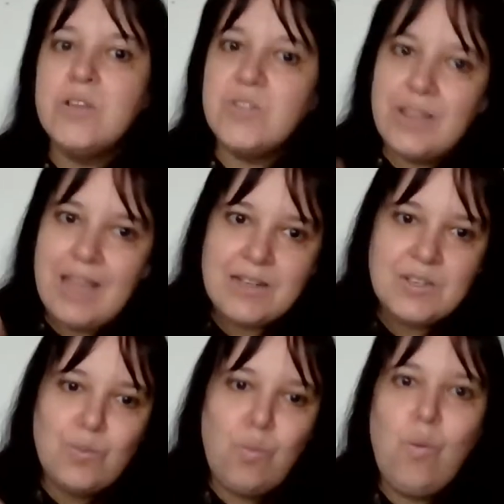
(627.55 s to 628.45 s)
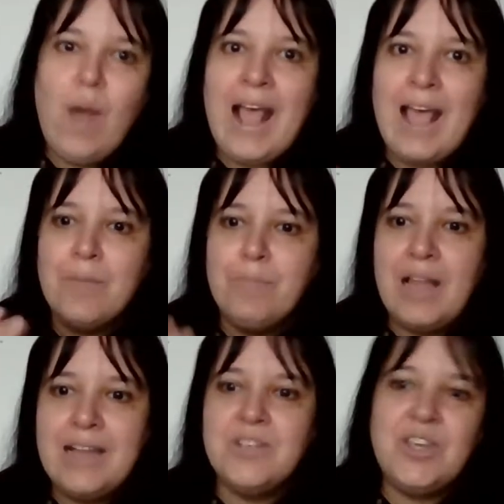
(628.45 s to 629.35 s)
So that's where
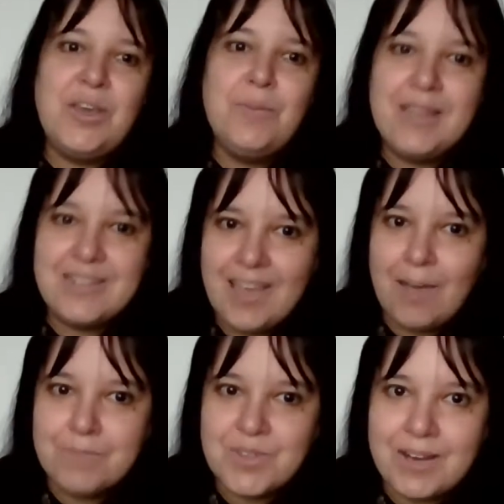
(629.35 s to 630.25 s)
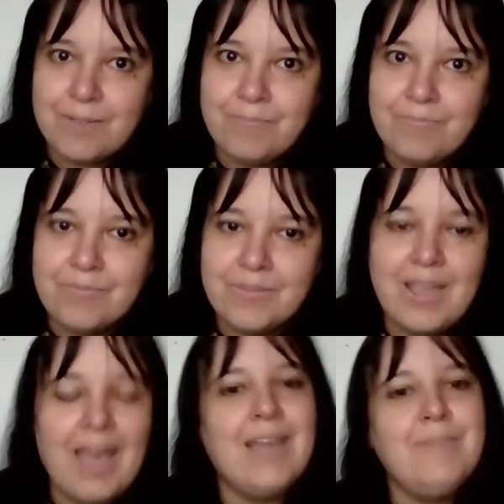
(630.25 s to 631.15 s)
Blind Cupid comes in.
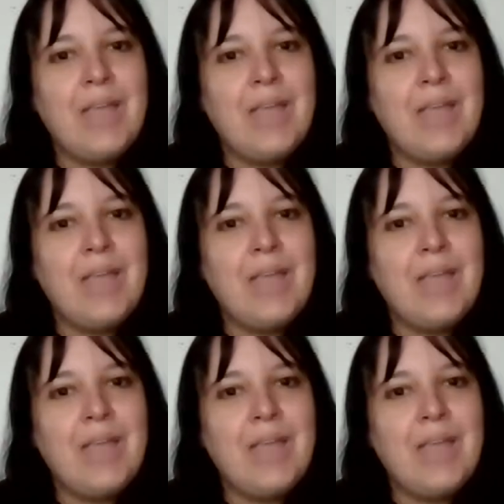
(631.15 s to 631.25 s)
Okay.